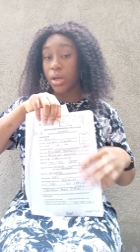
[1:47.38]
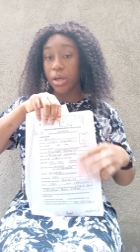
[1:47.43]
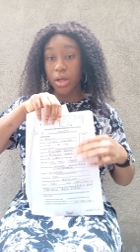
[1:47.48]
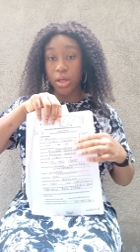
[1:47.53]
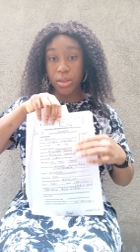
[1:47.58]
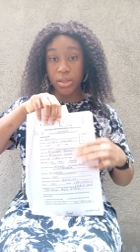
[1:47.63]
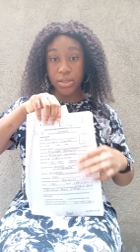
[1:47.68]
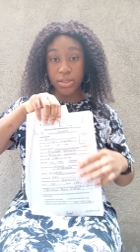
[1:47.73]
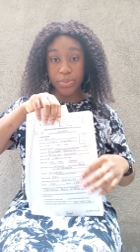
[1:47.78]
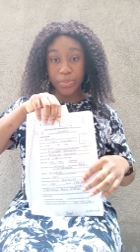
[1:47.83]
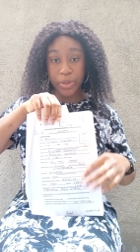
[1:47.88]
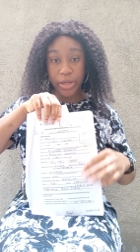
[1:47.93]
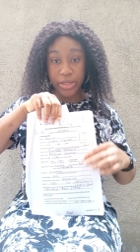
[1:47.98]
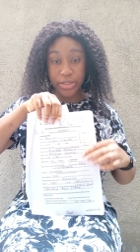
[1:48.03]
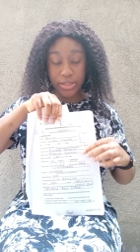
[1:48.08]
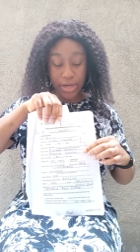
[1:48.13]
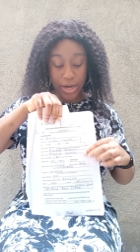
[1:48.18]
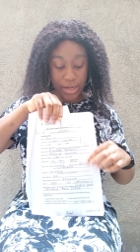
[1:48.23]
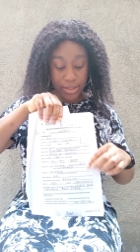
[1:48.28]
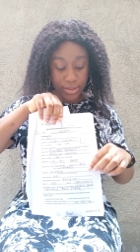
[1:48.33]
on this
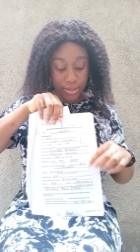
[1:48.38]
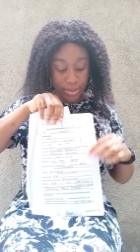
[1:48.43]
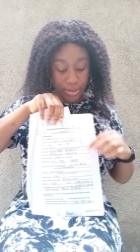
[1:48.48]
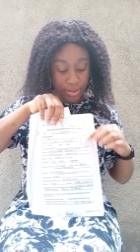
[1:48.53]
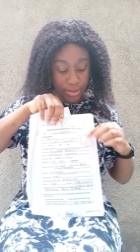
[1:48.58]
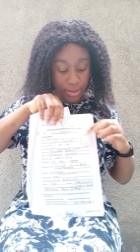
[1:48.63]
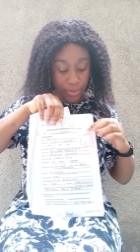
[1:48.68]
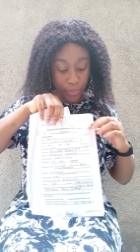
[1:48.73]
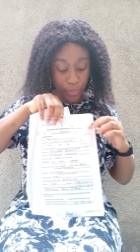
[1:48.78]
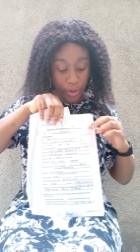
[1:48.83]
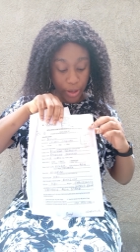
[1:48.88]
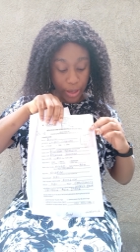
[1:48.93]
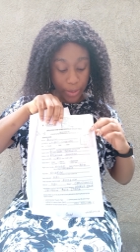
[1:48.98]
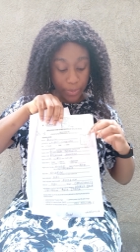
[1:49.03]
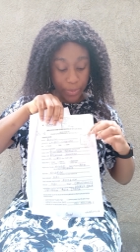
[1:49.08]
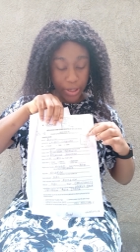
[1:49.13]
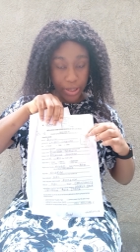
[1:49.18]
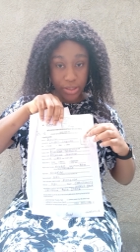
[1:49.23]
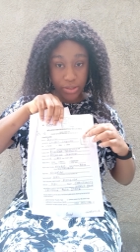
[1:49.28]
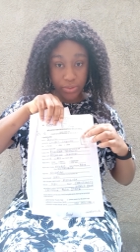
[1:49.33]
page has a
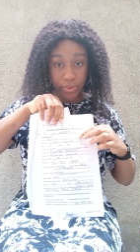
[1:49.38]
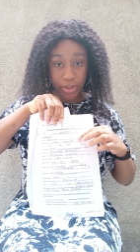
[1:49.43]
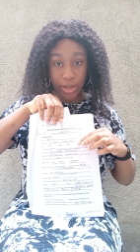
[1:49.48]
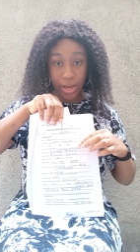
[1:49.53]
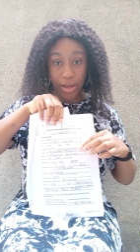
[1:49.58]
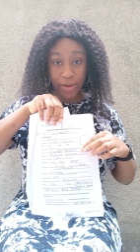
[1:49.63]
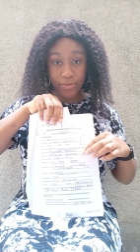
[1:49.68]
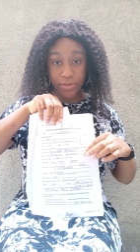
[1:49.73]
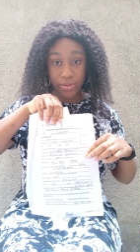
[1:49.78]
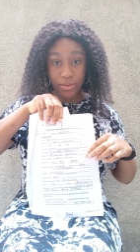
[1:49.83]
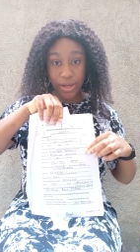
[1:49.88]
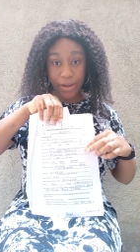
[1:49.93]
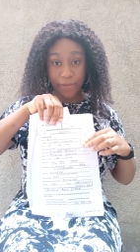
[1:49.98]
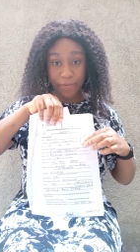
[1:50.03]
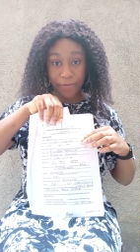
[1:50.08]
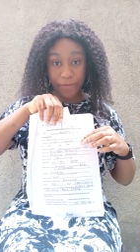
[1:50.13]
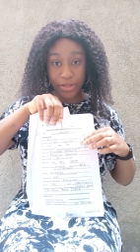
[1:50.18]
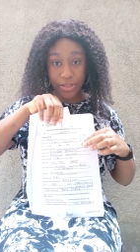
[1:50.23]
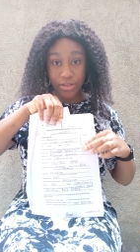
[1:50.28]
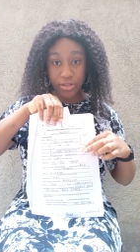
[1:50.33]
place where you have to
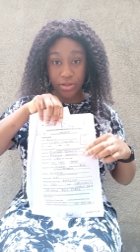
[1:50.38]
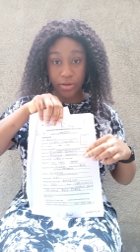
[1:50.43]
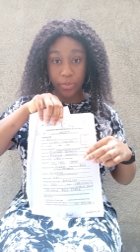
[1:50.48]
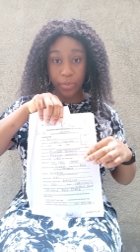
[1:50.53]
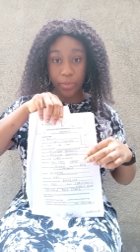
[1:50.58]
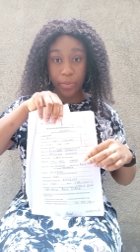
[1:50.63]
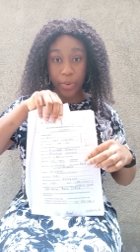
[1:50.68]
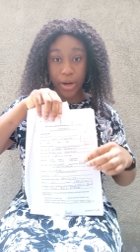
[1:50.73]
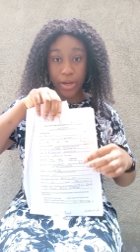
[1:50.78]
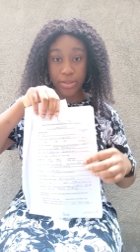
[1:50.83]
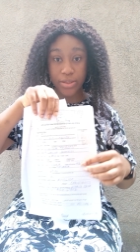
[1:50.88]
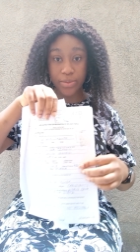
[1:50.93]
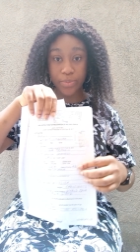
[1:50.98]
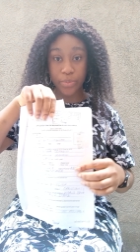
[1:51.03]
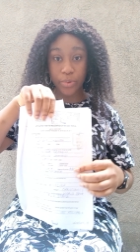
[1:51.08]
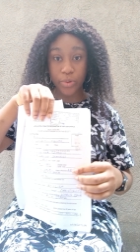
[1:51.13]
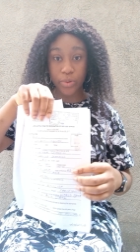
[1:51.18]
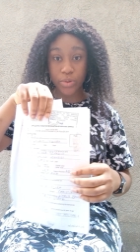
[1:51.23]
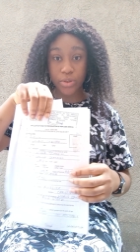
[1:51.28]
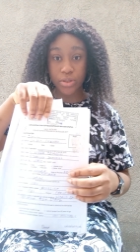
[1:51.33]
affix your
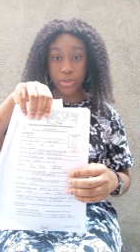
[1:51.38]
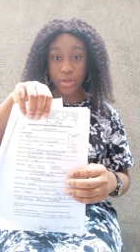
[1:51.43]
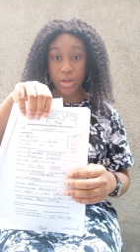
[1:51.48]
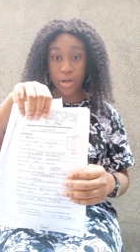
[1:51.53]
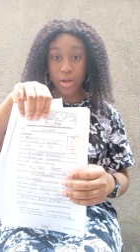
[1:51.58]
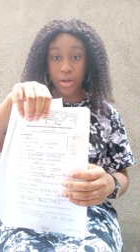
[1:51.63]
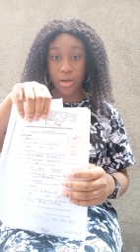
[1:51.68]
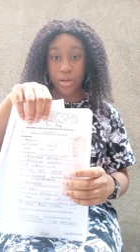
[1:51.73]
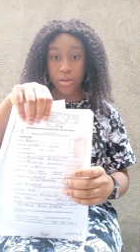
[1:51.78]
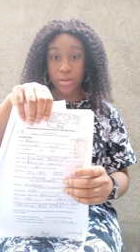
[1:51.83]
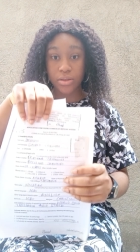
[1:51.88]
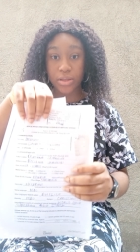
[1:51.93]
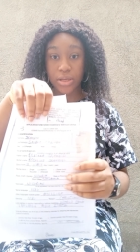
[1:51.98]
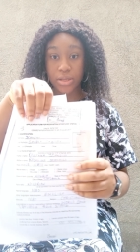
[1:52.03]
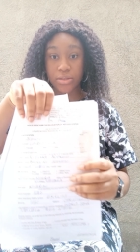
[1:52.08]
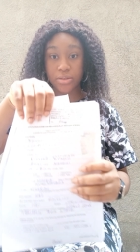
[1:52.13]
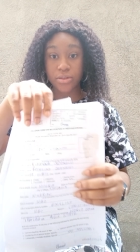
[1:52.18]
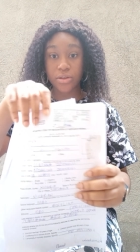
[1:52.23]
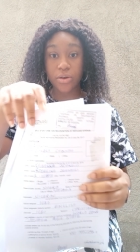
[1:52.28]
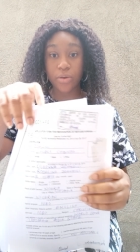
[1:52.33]
passport.
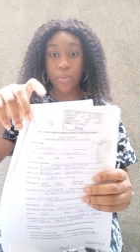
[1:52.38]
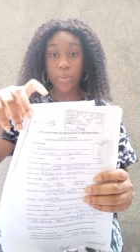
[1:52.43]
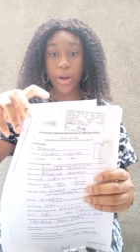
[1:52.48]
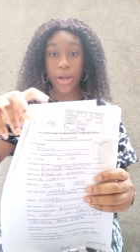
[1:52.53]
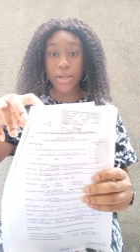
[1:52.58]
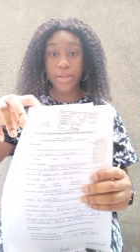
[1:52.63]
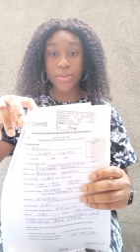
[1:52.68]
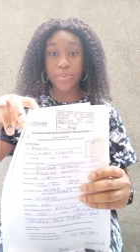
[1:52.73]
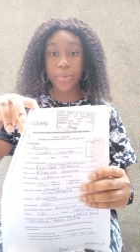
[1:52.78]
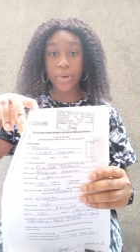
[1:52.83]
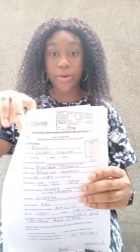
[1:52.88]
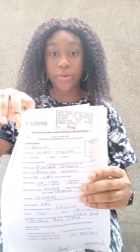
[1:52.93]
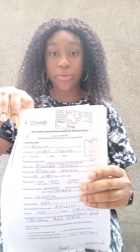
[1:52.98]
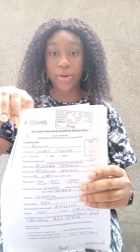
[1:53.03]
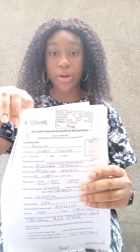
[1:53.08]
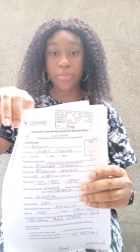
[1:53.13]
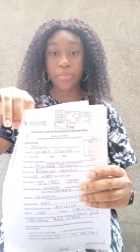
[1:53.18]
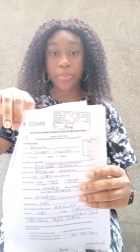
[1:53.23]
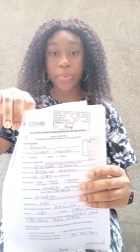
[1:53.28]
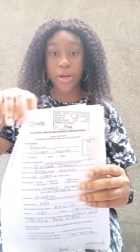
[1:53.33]
That's your white
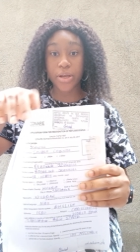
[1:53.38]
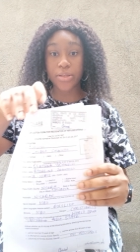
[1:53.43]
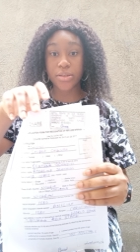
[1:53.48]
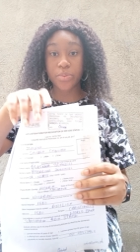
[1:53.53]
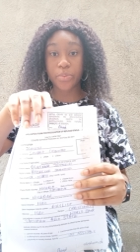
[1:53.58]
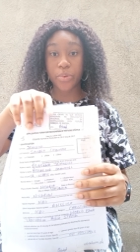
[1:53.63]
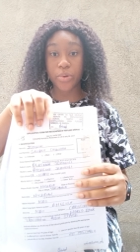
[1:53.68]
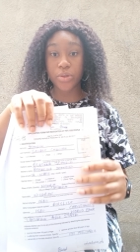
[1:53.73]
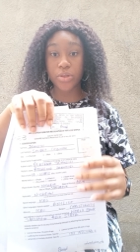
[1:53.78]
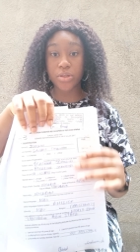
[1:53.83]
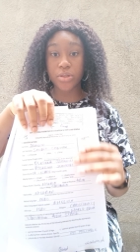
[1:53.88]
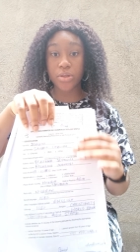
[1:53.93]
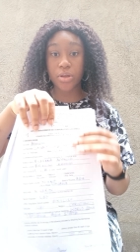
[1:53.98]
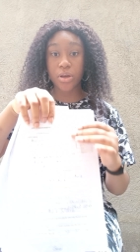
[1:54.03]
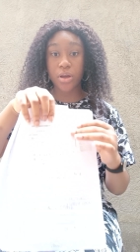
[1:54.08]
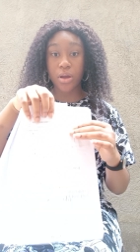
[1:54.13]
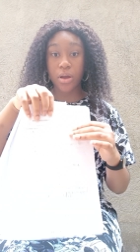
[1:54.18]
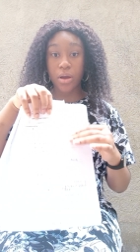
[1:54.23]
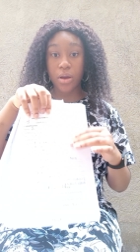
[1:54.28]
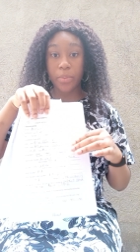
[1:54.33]
background
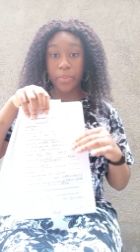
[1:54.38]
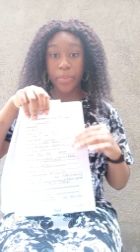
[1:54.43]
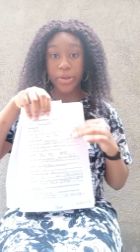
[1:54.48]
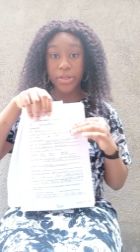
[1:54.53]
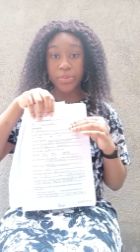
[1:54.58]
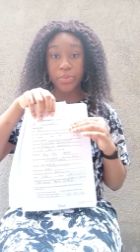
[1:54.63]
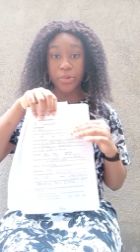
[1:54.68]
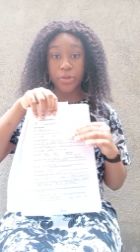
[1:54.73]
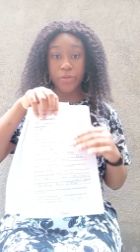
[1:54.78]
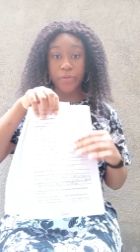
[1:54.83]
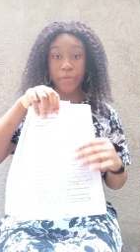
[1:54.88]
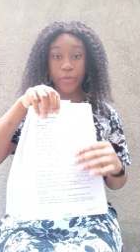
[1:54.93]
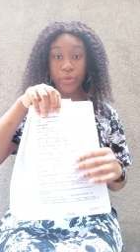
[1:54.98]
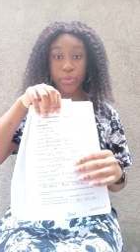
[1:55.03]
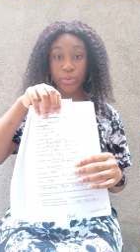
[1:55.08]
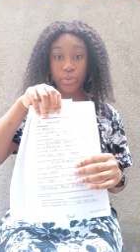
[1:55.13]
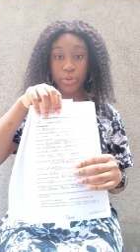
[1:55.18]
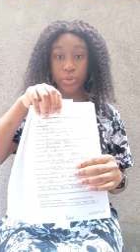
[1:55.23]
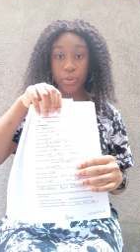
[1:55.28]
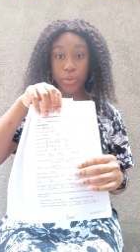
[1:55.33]
passport
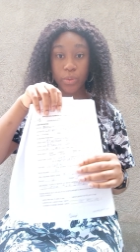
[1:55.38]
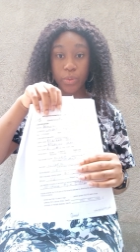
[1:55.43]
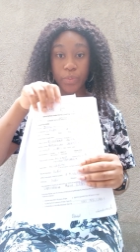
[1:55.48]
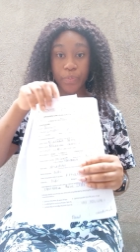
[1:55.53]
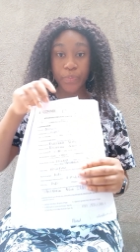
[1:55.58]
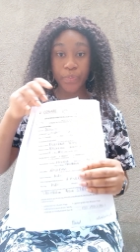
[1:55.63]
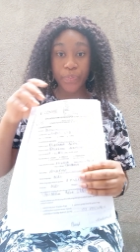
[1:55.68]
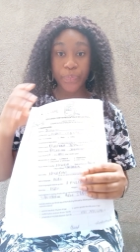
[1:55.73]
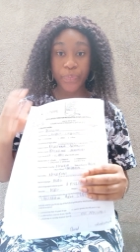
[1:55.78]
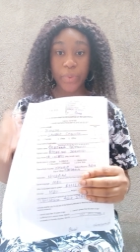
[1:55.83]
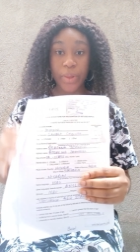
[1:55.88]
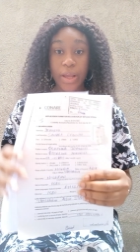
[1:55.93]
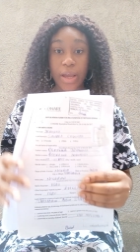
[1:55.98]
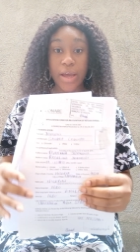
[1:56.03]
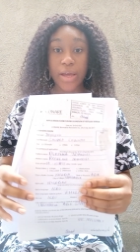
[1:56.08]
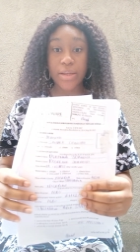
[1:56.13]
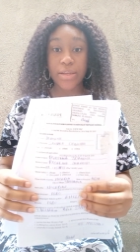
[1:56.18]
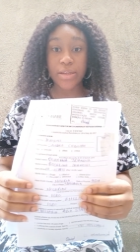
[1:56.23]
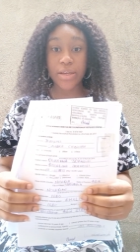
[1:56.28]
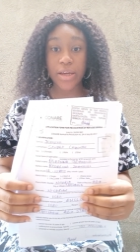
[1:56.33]
photo,
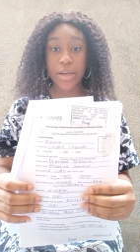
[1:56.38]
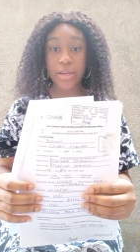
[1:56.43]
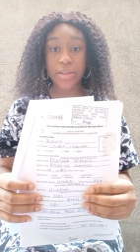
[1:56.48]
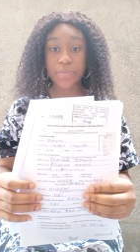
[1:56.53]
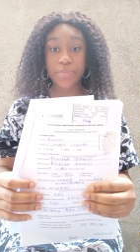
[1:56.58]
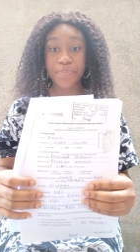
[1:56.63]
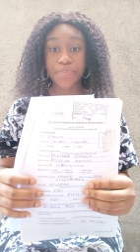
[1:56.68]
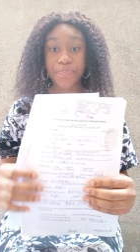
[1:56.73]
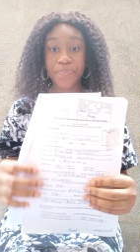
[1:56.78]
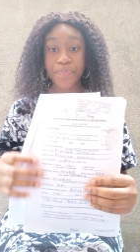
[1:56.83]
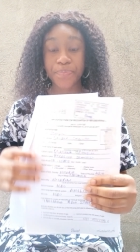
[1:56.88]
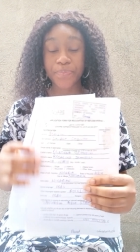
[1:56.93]
and then